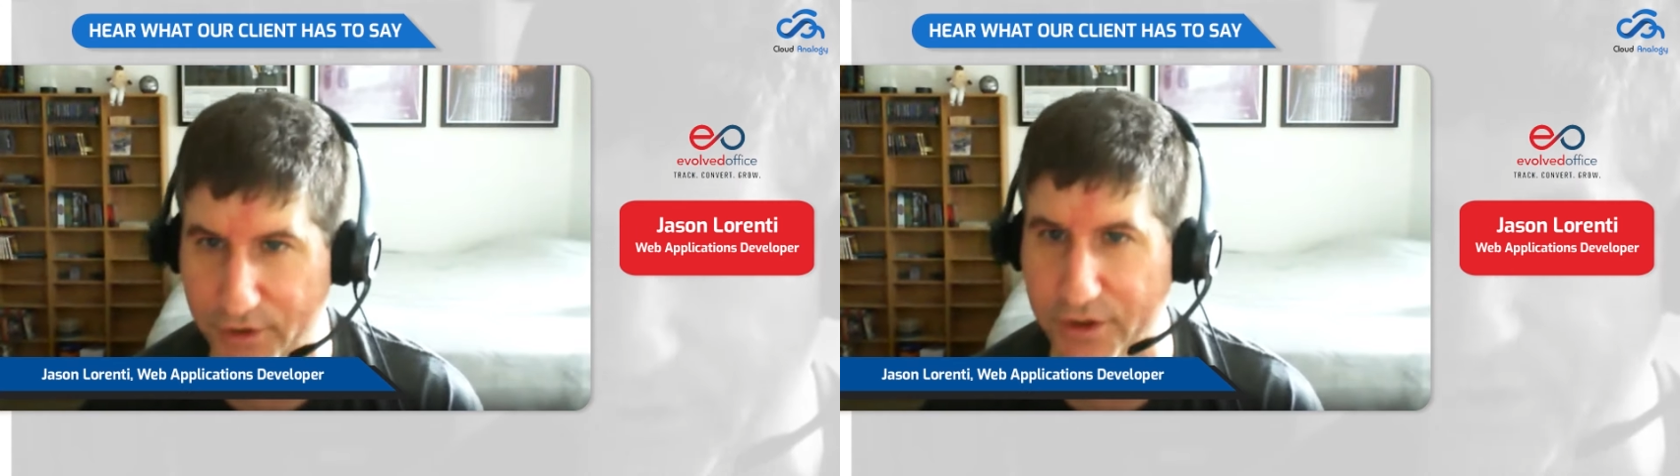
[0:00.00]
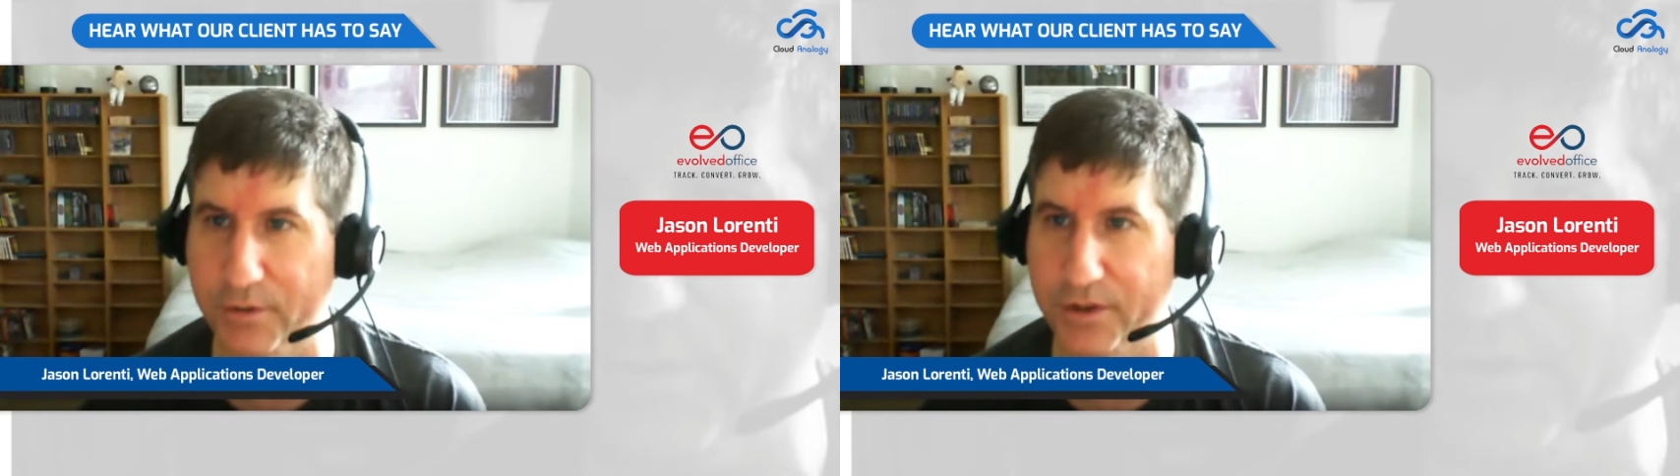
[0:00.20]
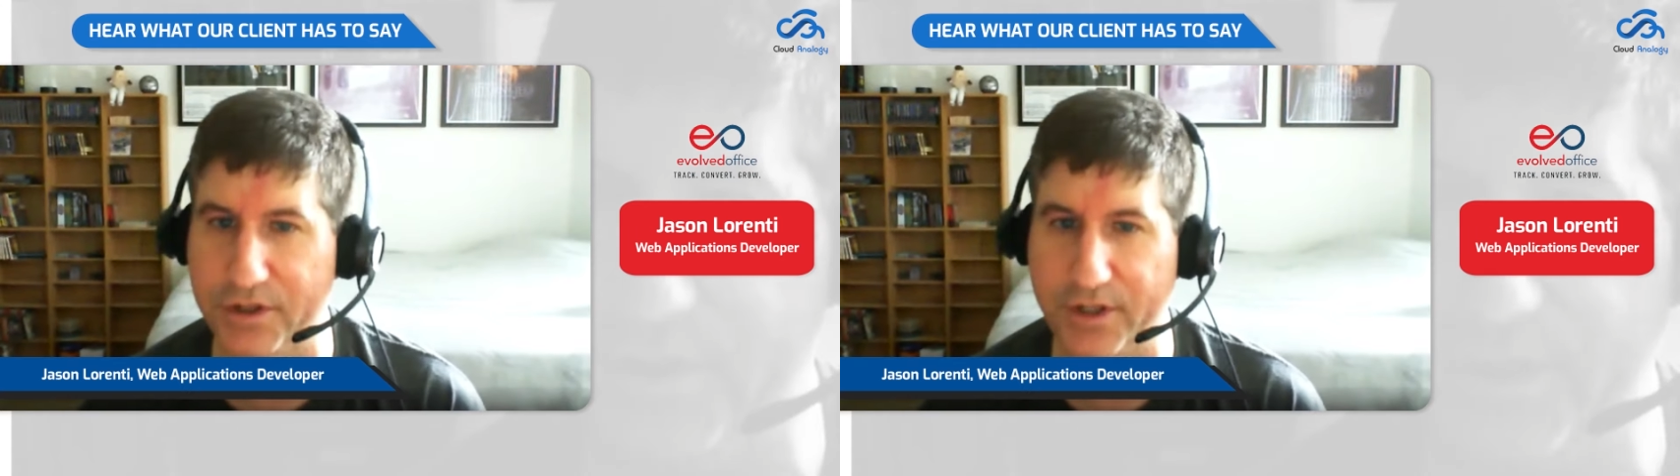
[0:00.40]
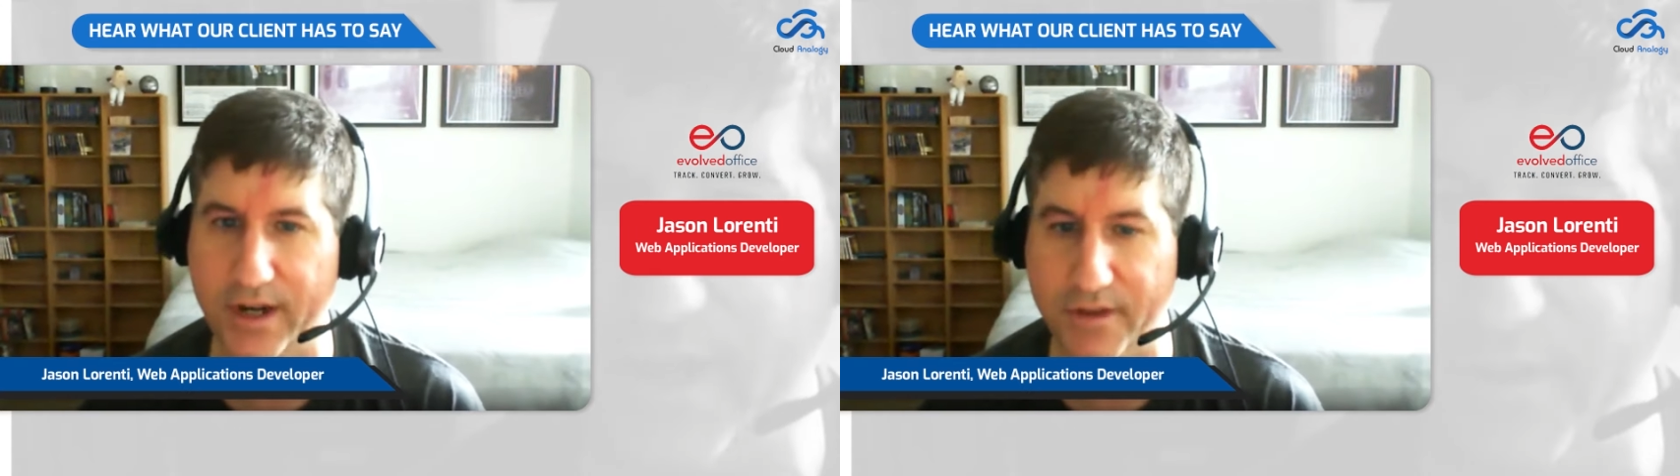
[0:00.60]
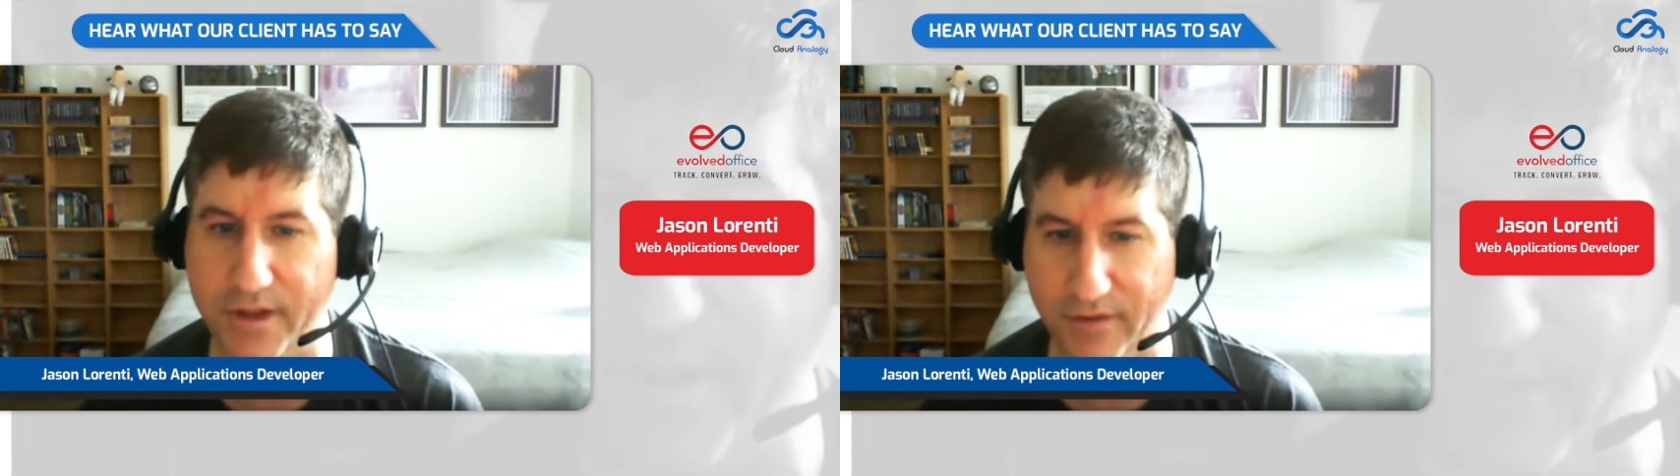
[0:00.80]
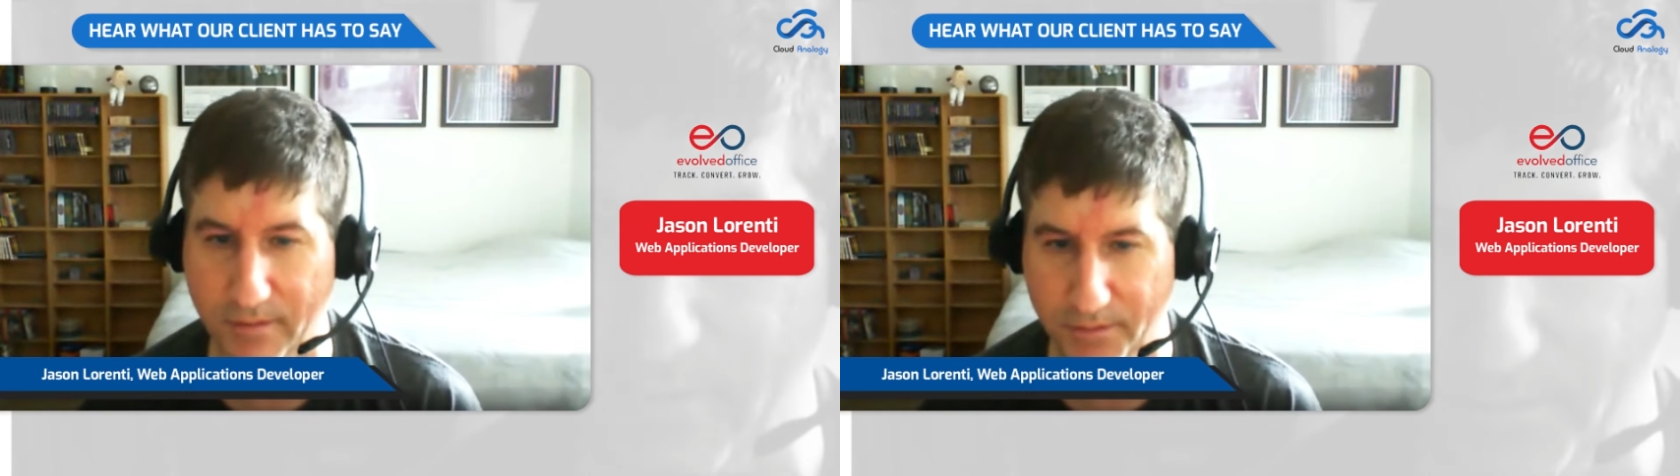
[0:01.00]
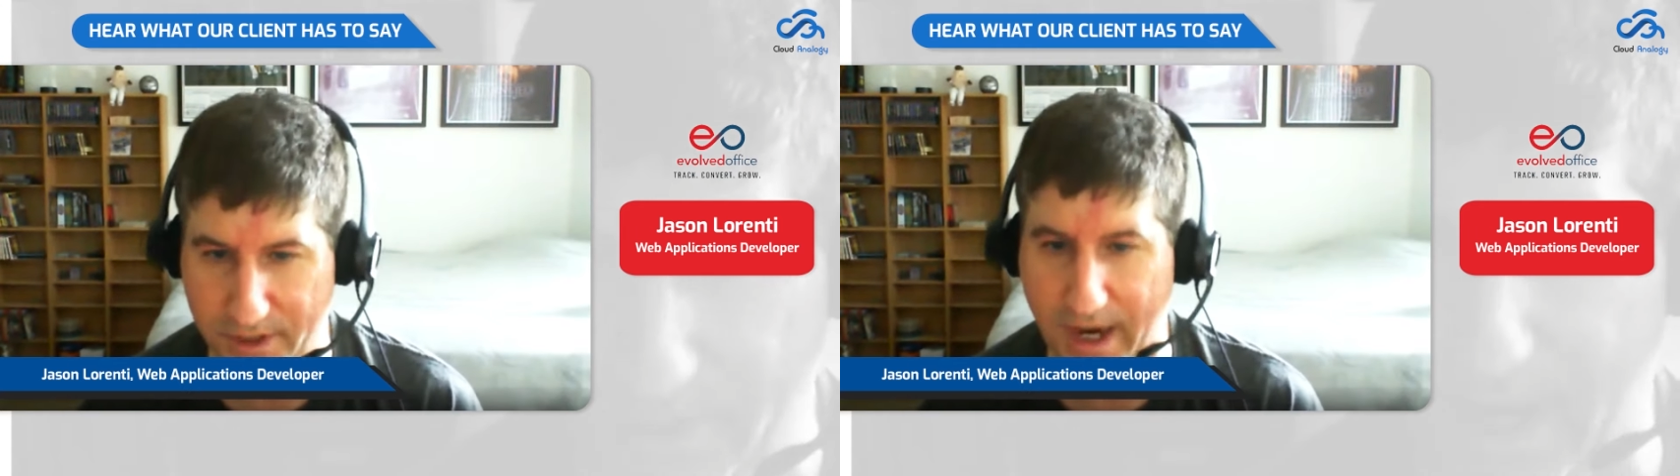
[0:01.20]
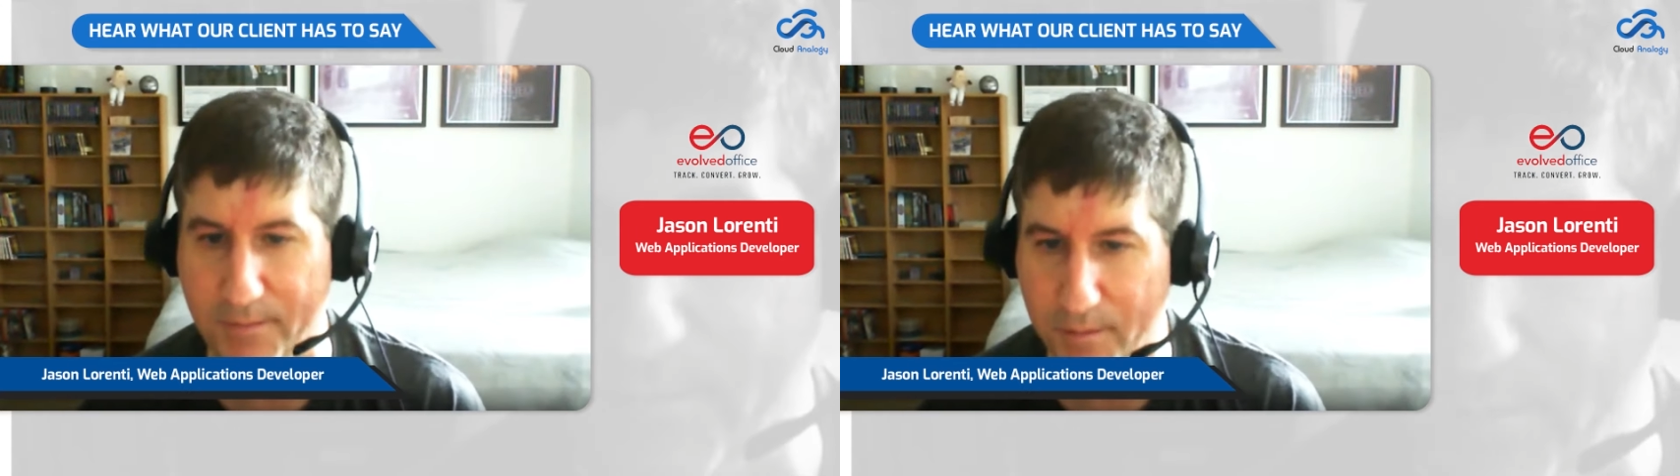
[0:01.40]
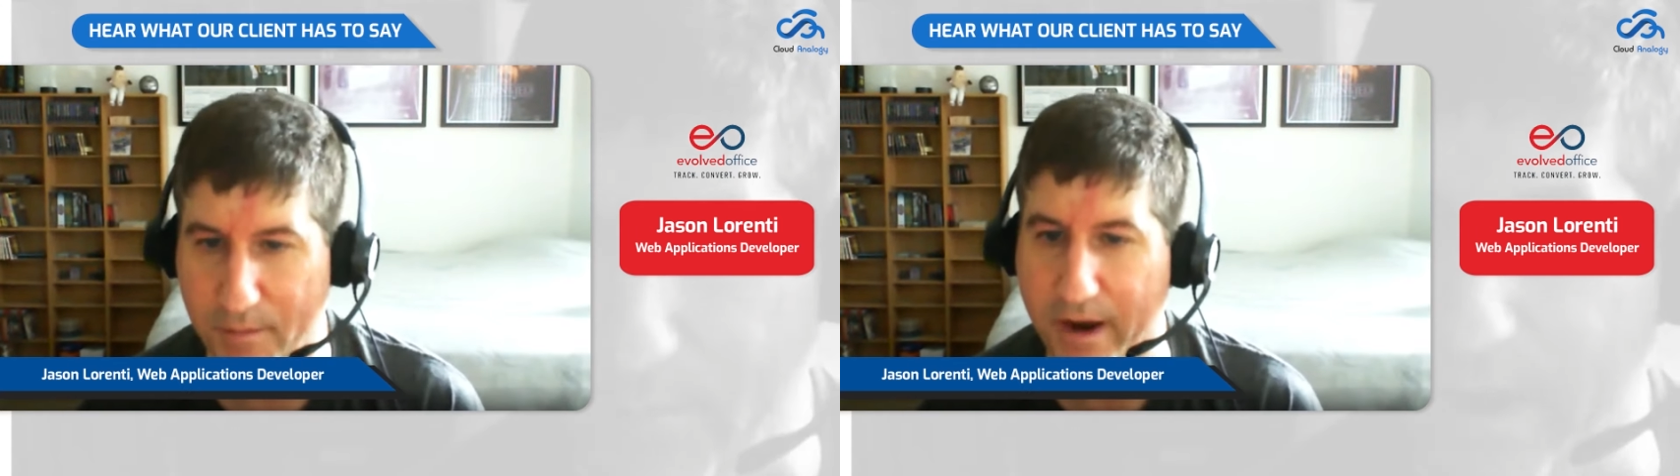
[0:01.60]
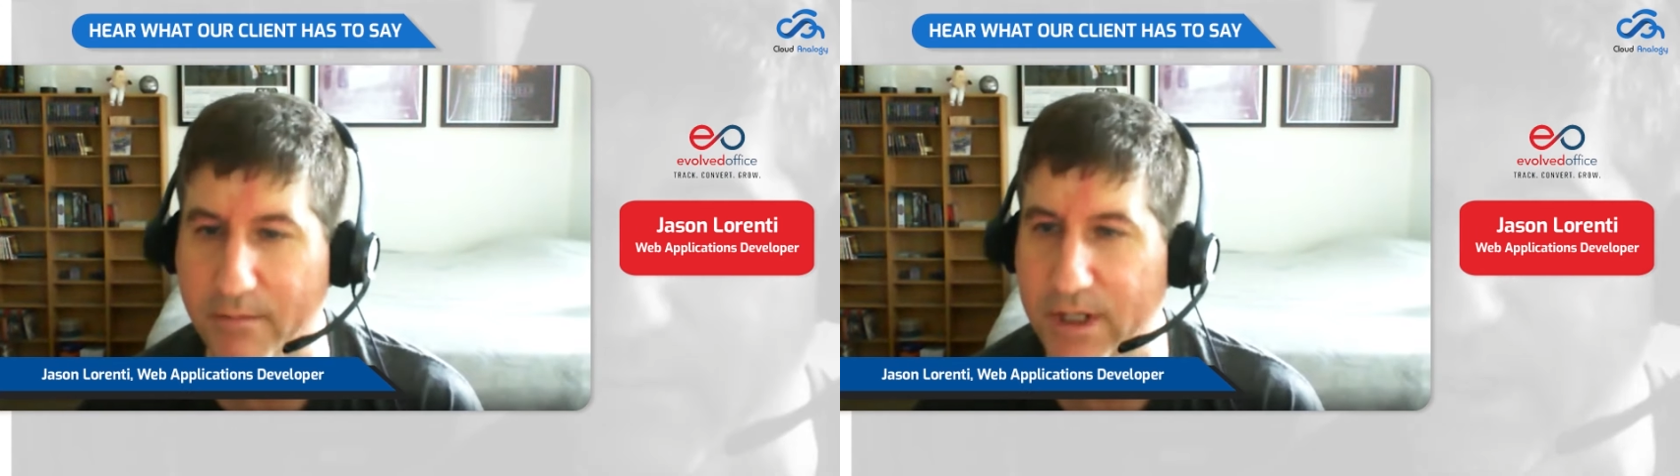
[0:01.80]
sure you understand everything from the top to
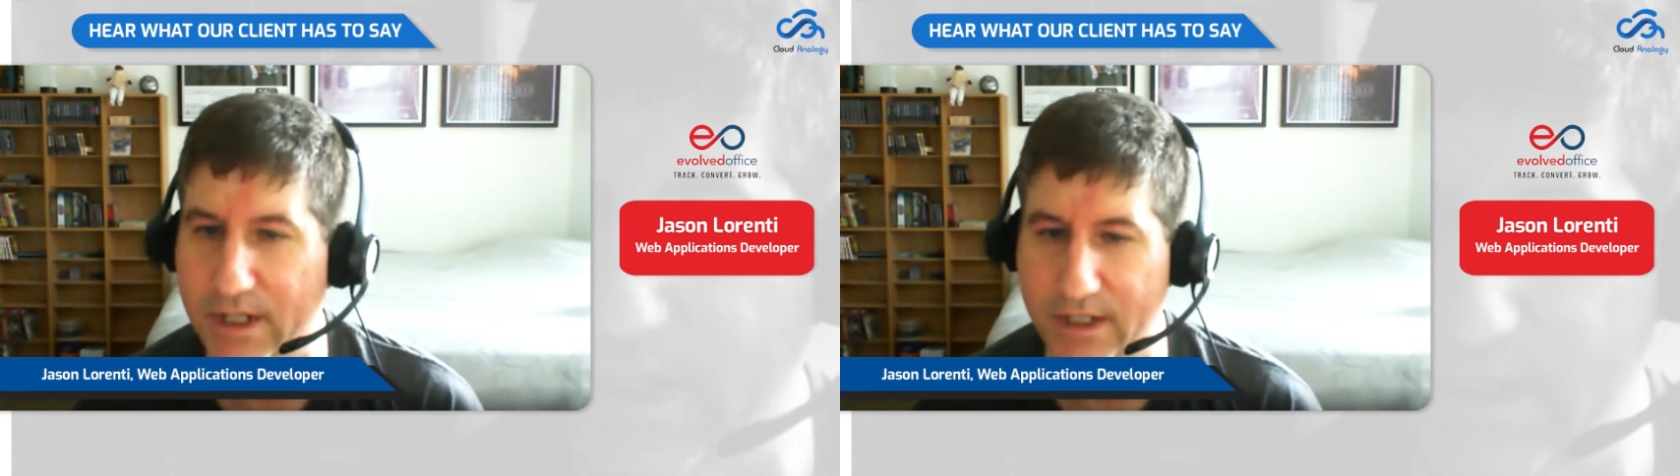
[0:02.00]
bottom